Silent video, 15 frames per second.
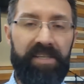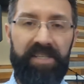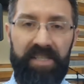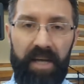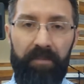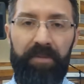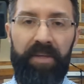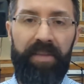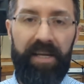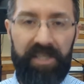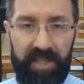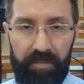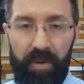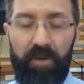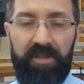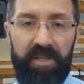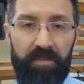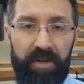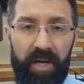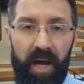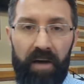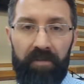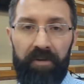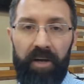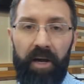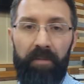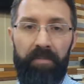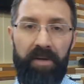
something that's supposed to be covered up,